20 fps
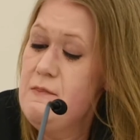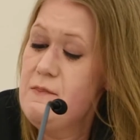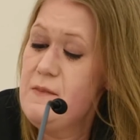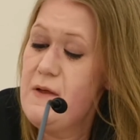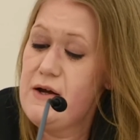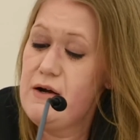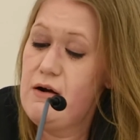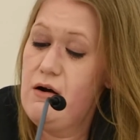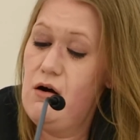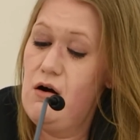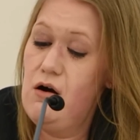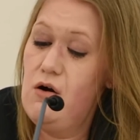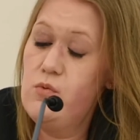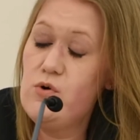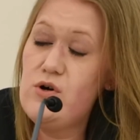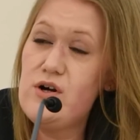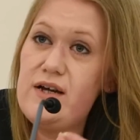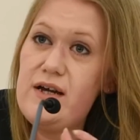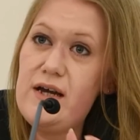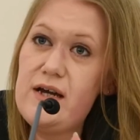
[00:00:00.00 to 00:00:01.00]
they are
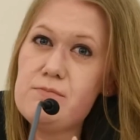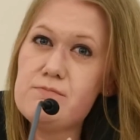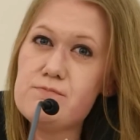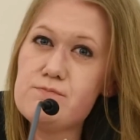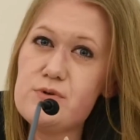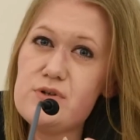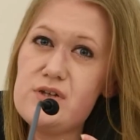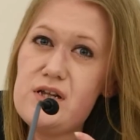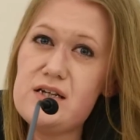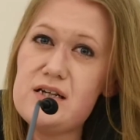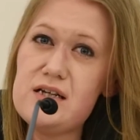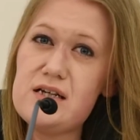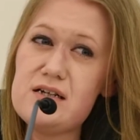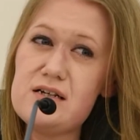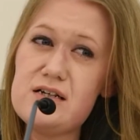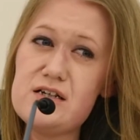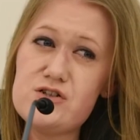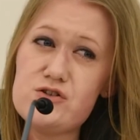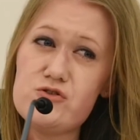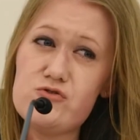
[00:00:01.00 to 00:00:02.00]
working, but they need
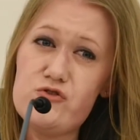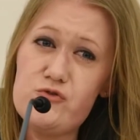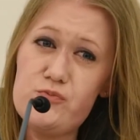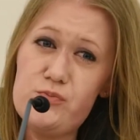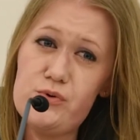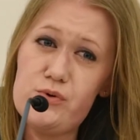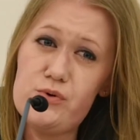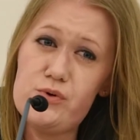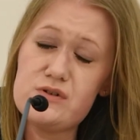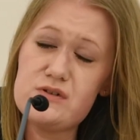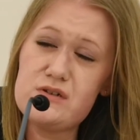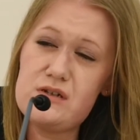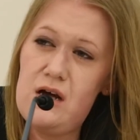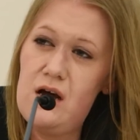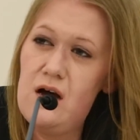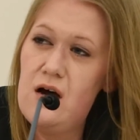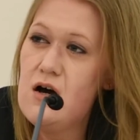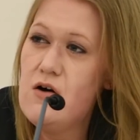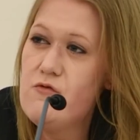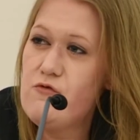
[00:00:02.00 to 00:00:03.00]
additional support
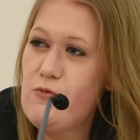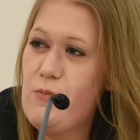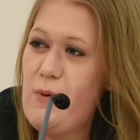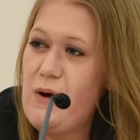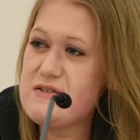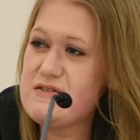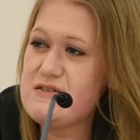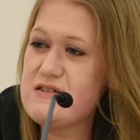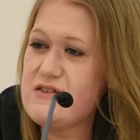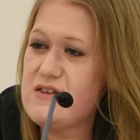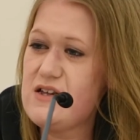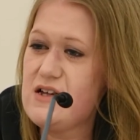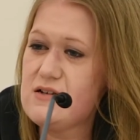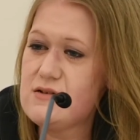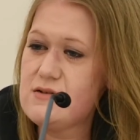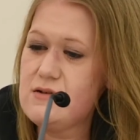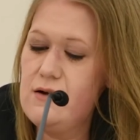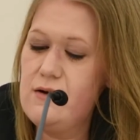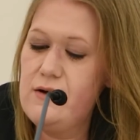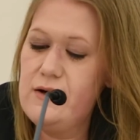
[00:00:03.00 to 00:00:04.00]
for basic
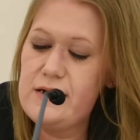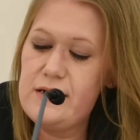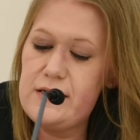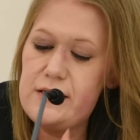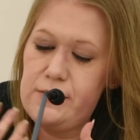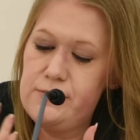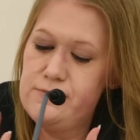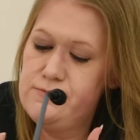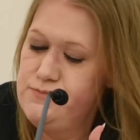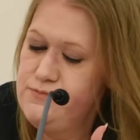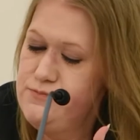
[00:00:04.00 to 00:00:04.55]
things like